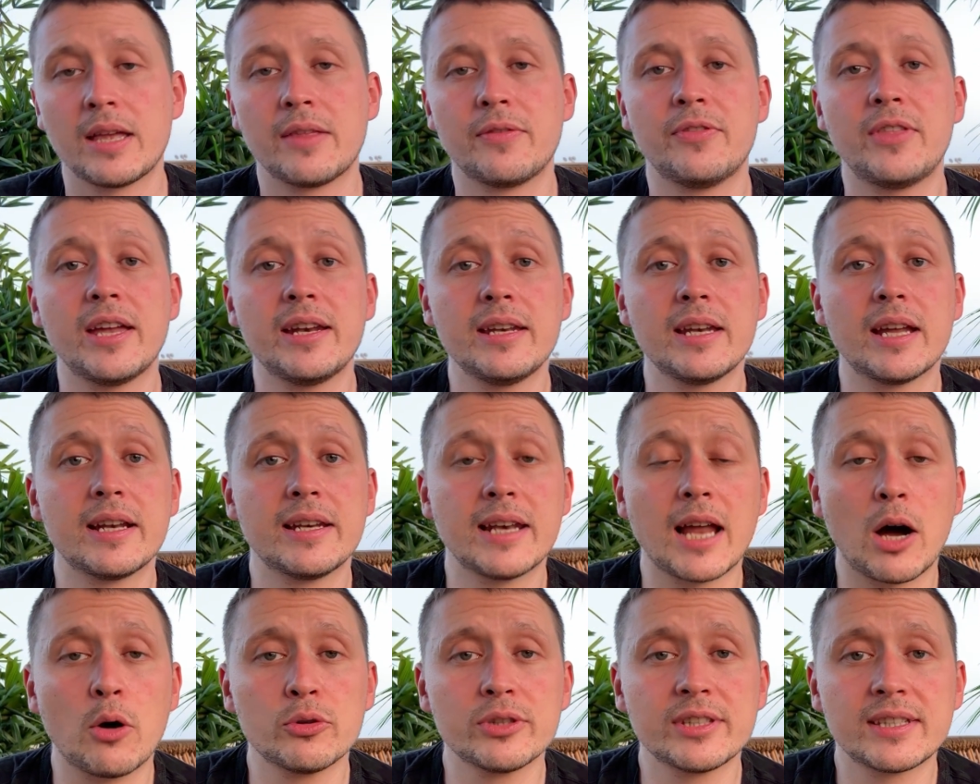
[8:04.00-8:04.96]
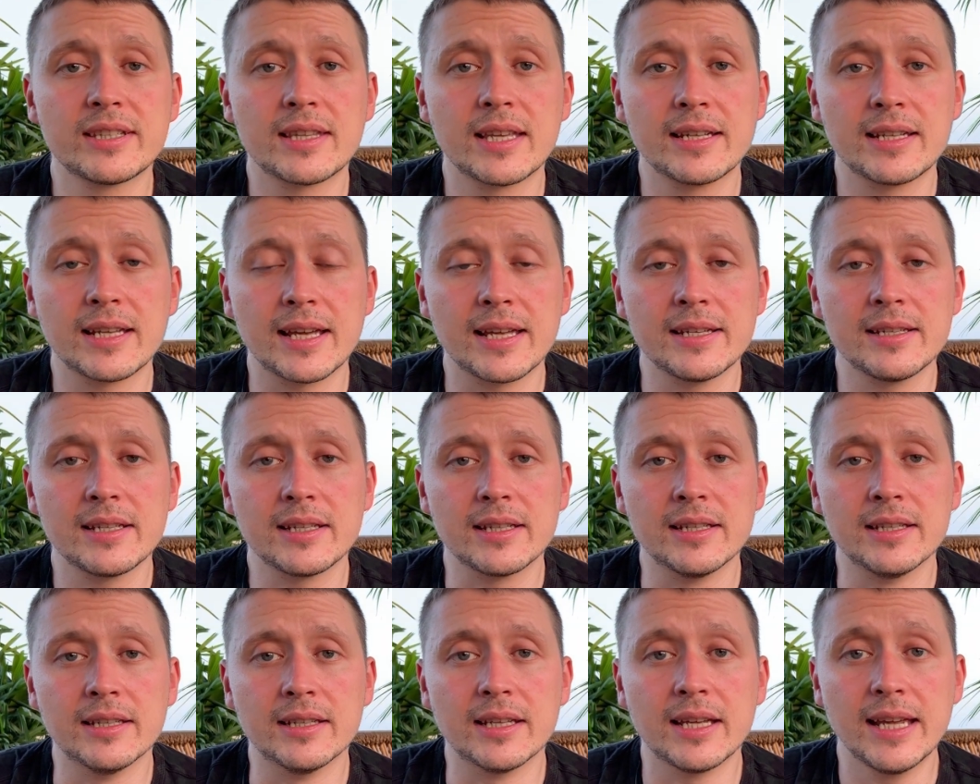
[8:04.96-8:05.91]
Then nouns that end
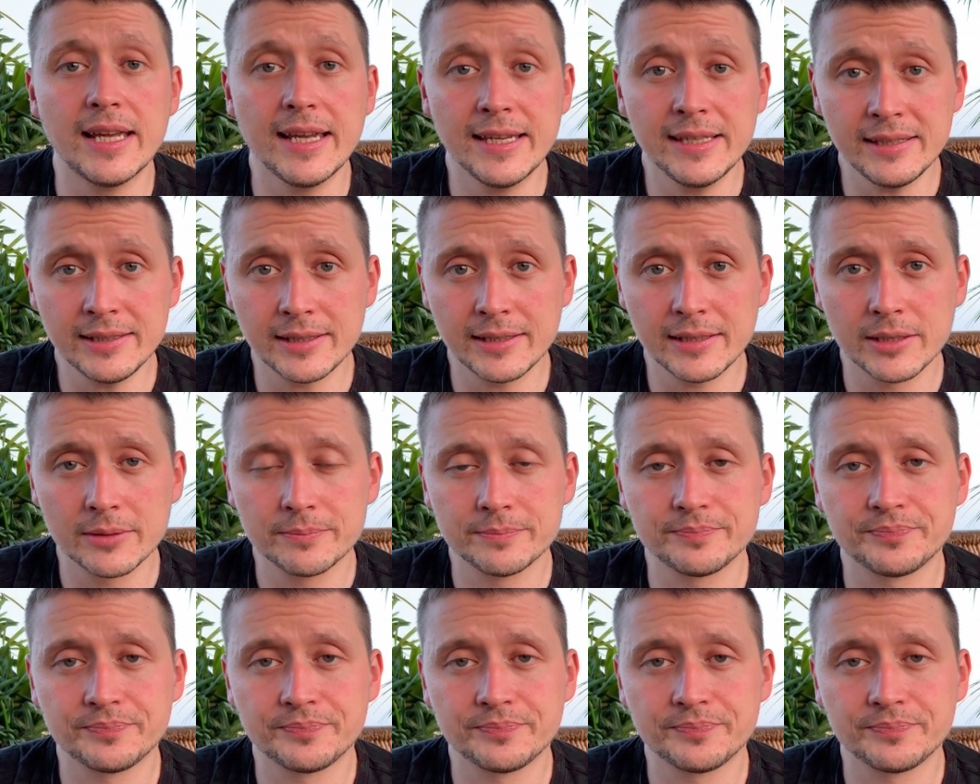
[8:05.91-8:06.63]
in ist,